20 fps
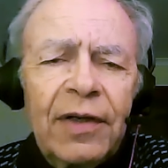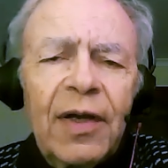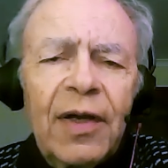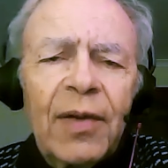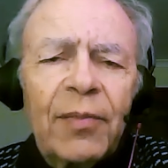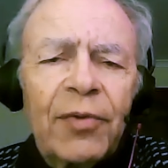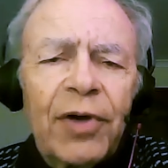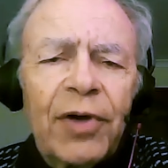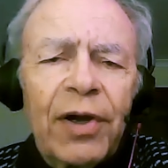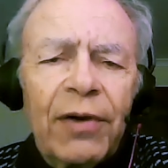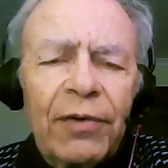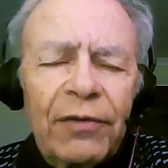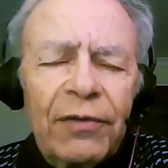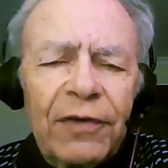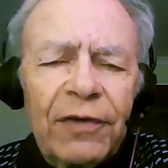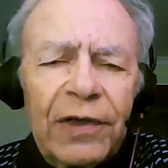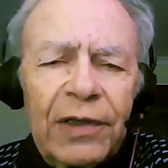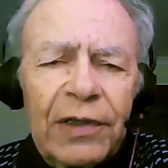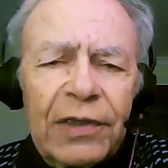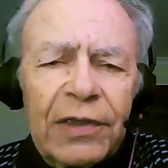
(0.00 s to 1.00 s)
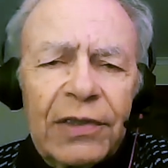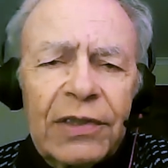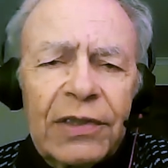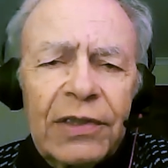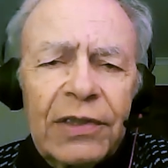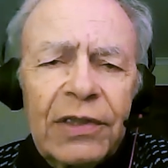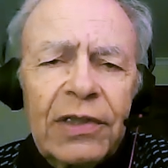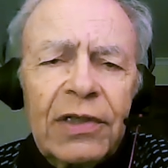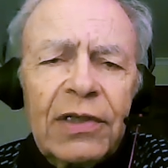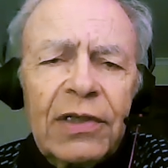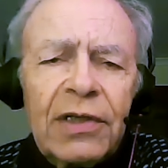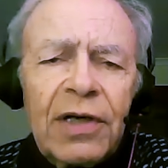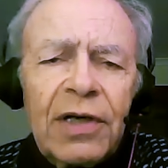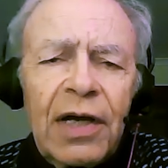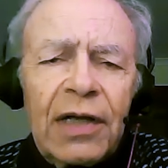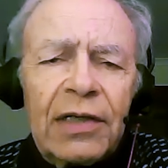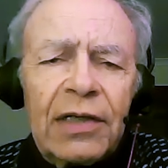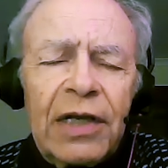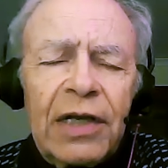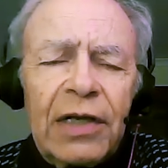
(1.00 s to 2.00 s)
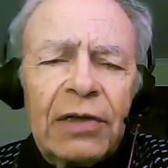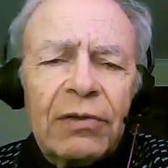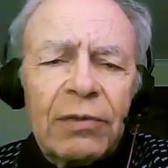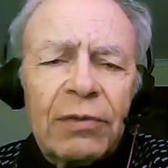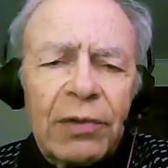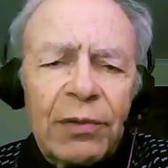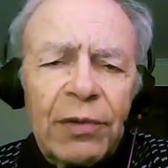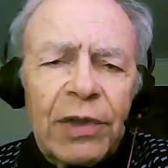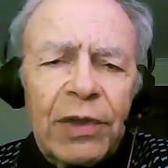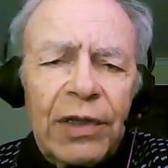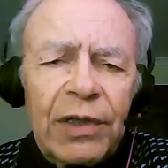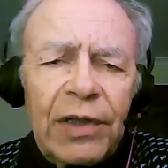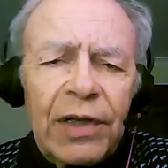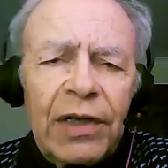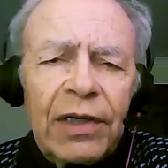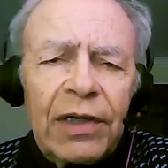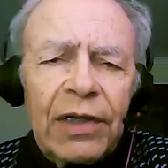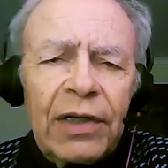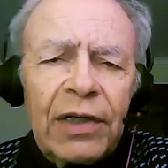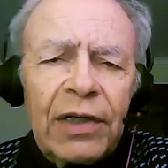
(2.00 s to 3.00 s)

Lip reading: embryo and fetus tend to agree that